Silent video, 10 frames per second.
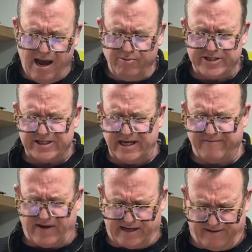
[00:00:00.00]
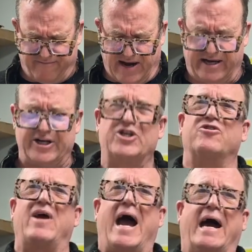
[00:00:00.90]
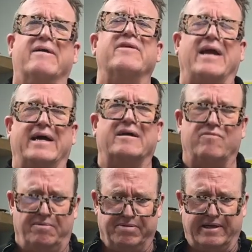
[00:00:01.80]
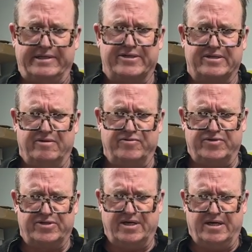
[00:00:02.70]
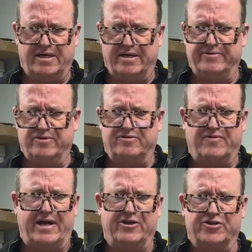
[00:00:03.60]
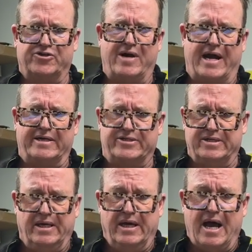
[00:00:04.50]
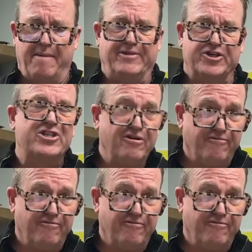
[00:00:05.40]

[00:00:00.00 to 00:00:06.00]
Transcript: see if I could find a track that I could replace those vinyl tracks. I mean, they're still